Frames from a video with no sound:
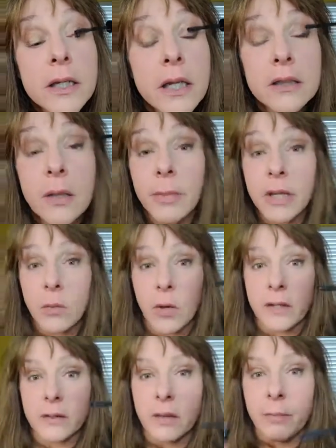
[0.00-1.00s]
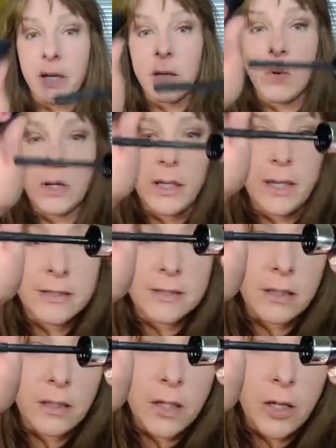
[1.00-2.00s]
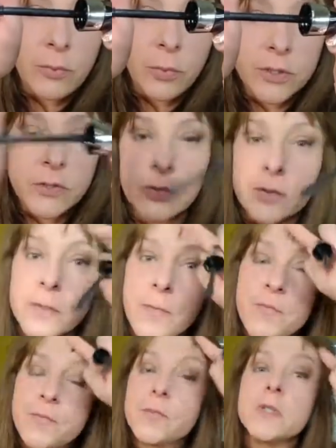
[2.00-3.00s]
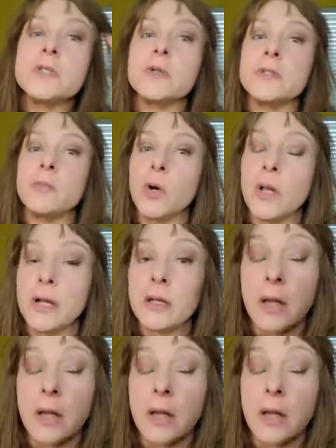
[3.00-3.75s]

get the big one. The big one has silicone bristles, so it's more like a